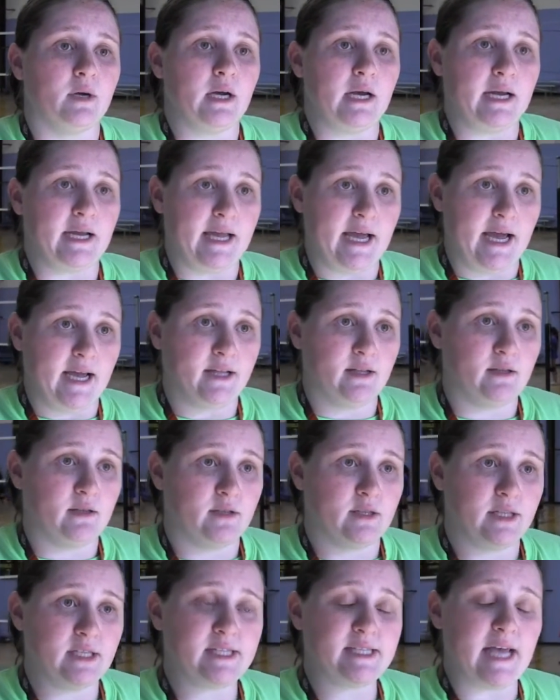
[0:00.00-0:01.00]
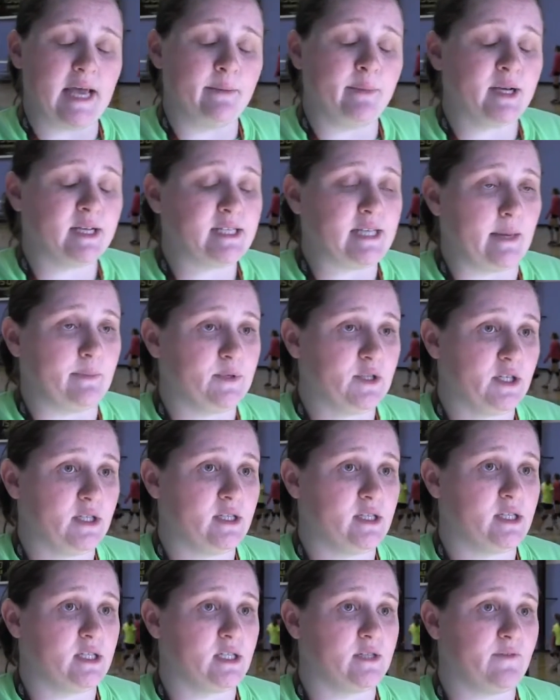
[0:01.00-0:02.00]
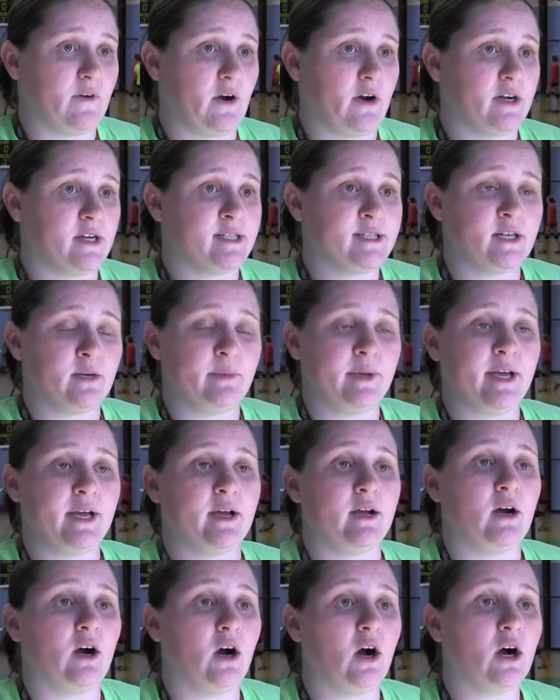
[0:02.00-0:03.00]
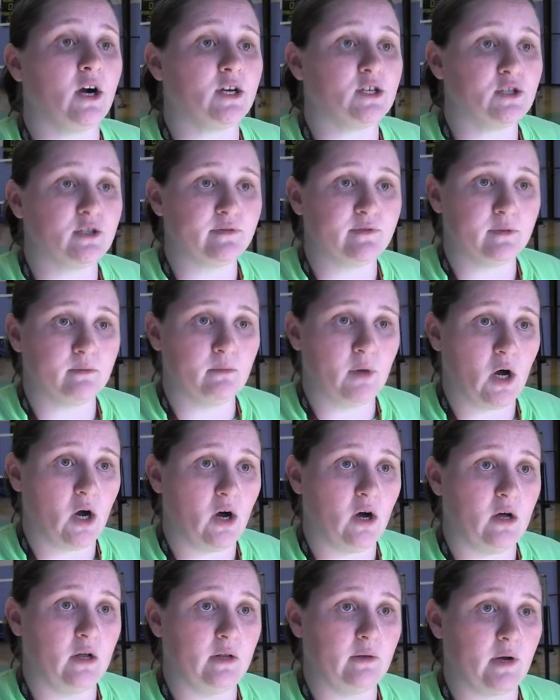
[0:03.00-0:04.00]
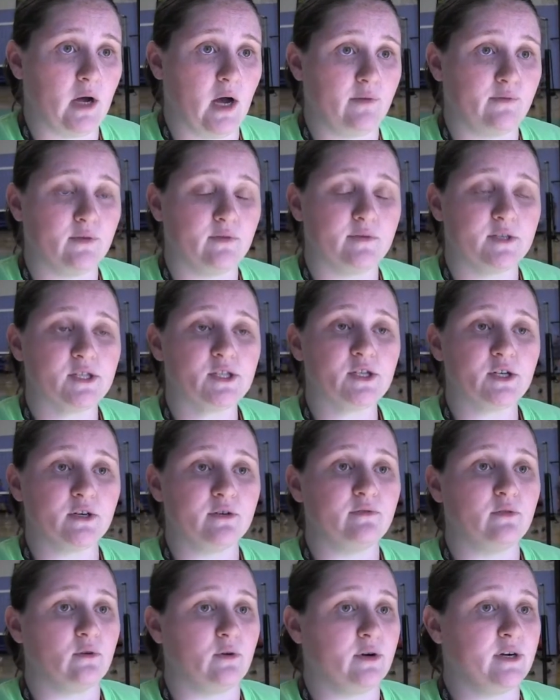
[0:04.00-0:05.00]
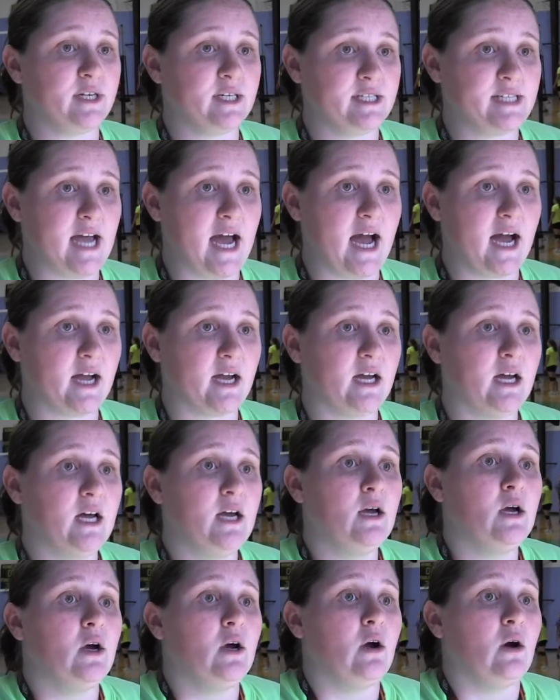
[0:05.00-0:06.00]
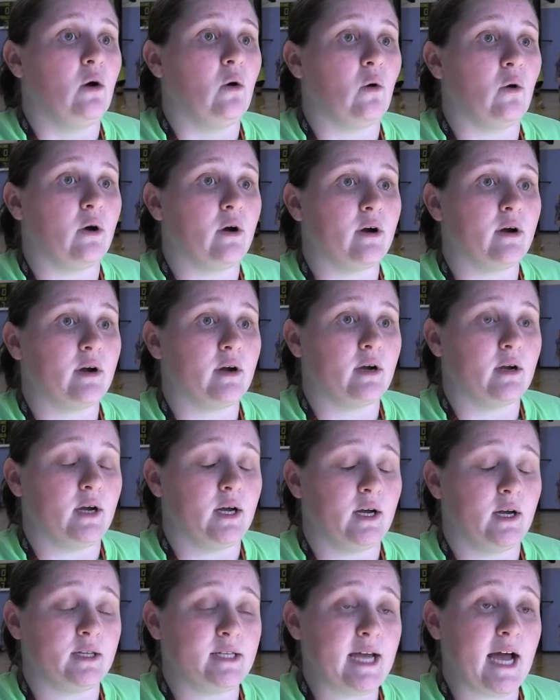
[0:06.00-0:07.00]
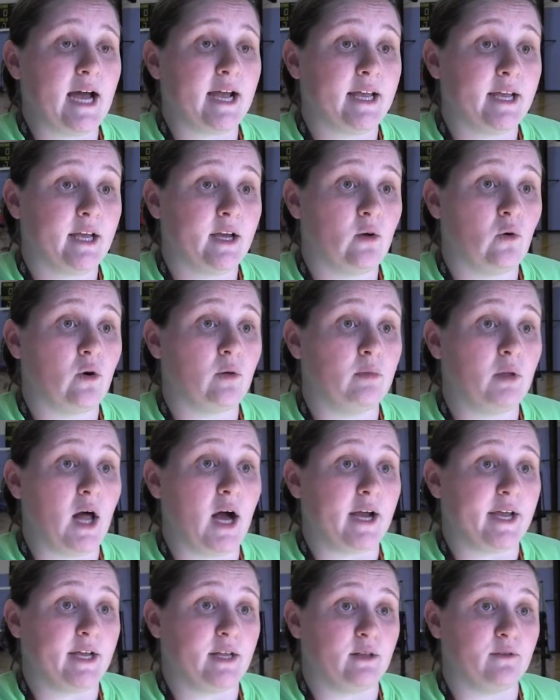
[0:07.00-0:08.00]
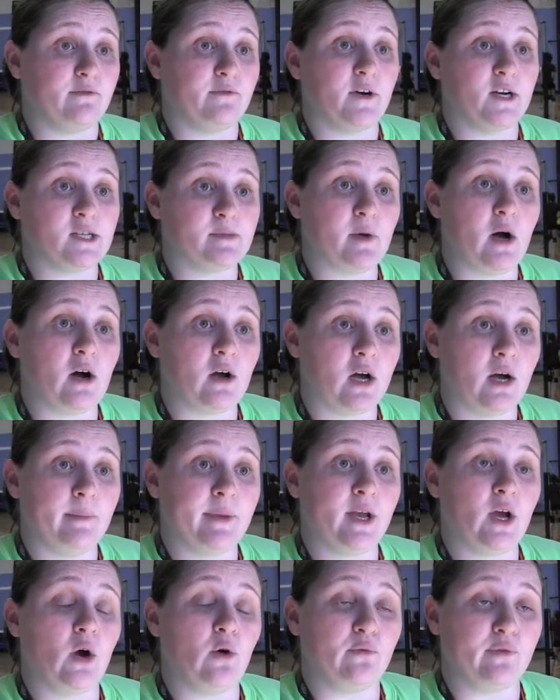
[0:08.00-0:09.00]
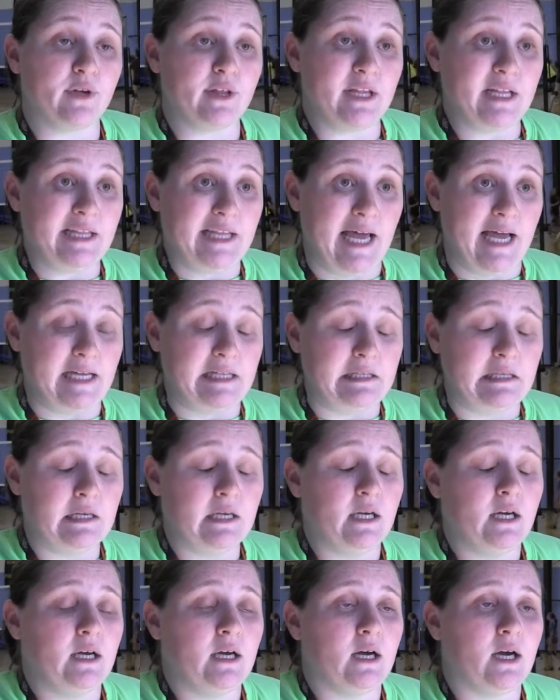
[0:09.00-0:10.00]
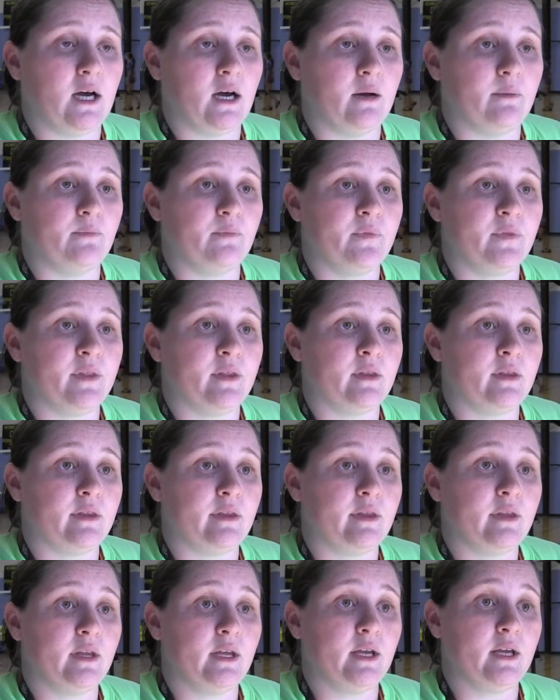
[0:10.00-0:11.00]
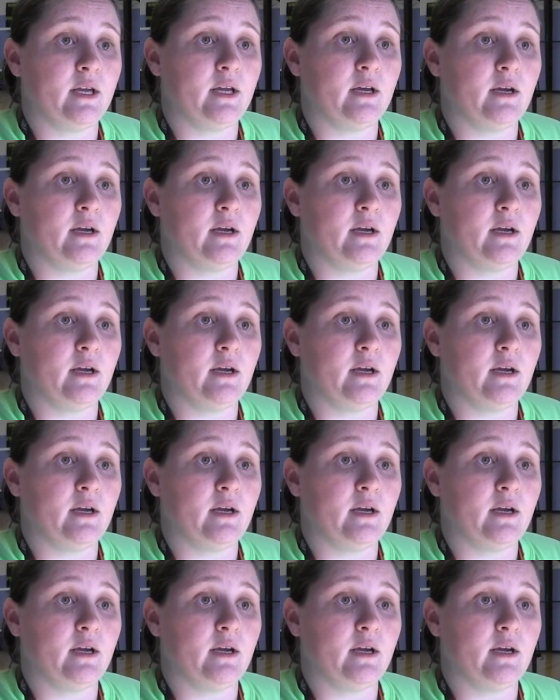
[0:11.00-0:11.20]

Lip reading: again, the same exceptions as far as there being a hard-driven ball off of a serve or an attack, or attacking or blocking the first ball coming over the net. The